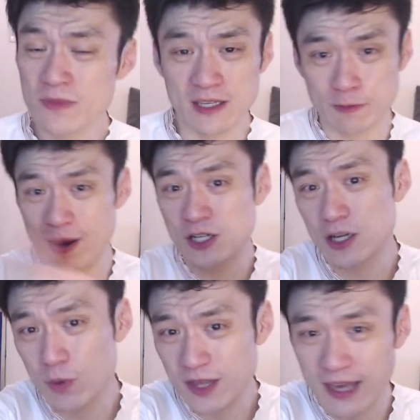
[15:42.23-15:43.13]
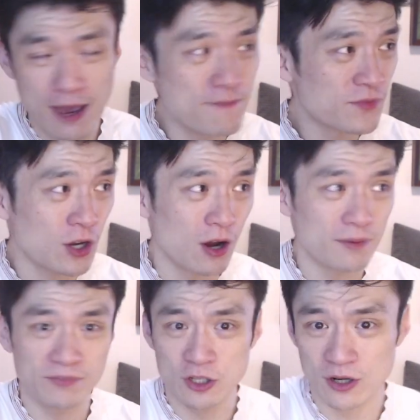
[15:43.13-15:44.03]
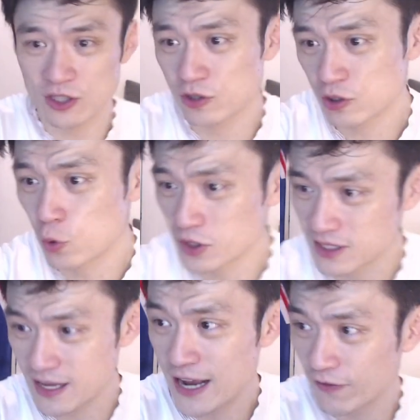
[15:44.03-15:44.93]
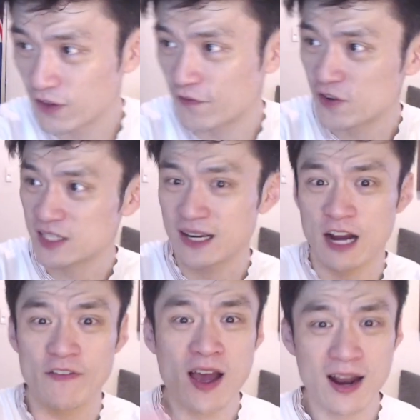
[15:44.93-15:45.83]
especially when the game got, towards the end of the second half.